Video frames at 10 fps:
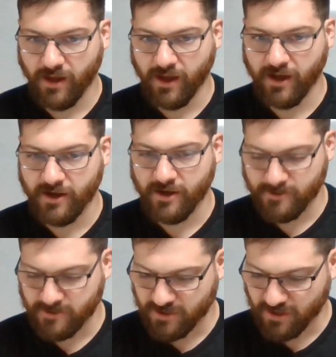
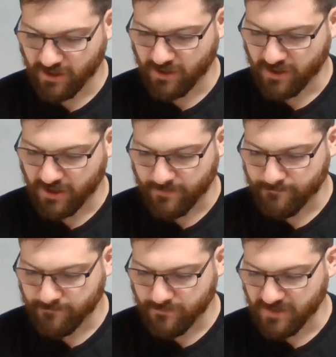and
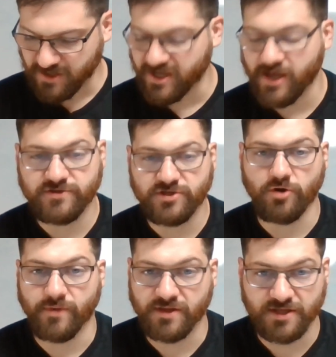the Day of
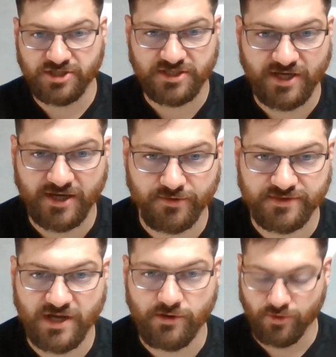Atonement. Let's just knock
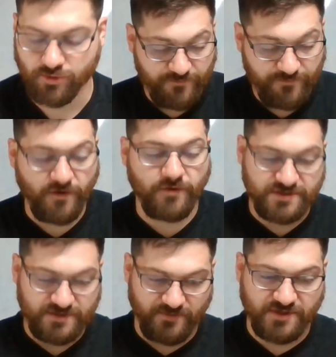those out real quick.
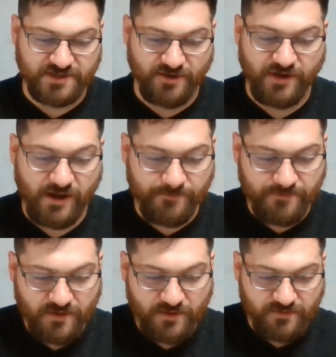First, let me slow down.
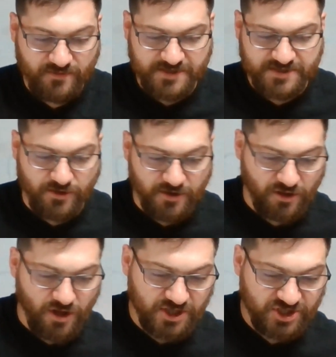Let's go to
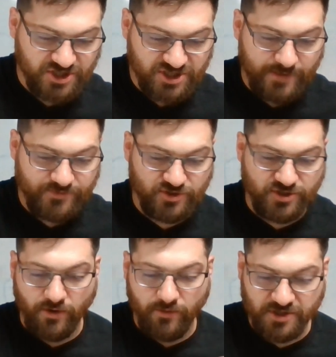Colossians chapter
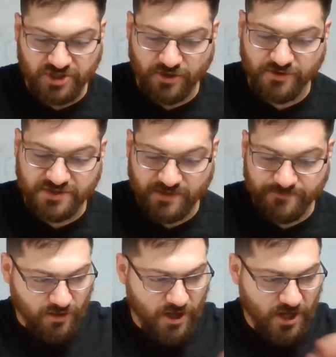2. I want to show you
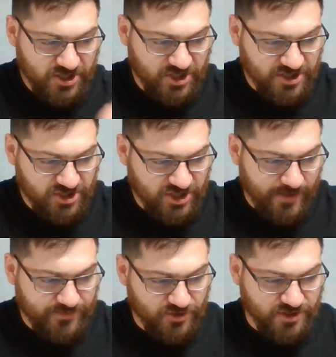something. Colossians
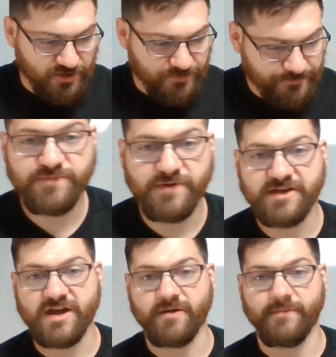chapter 2.
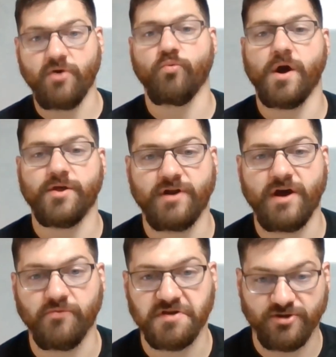Speaking about whether or
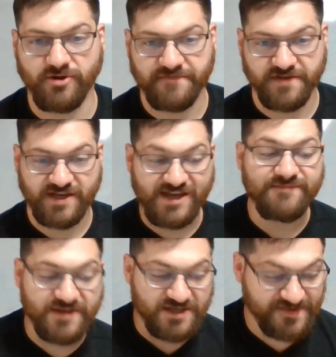not we still have to
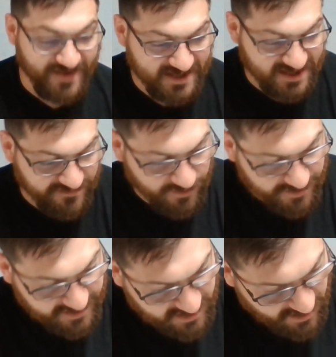keep these
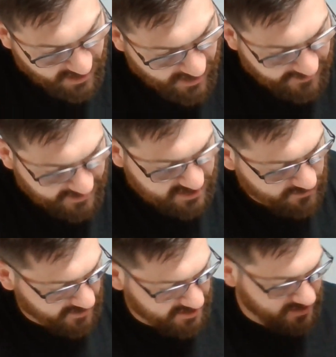festivals, this
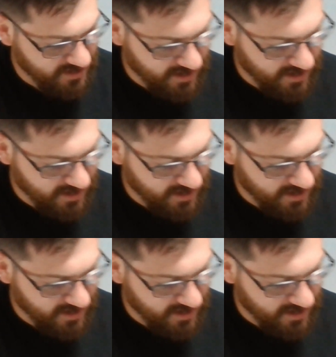is what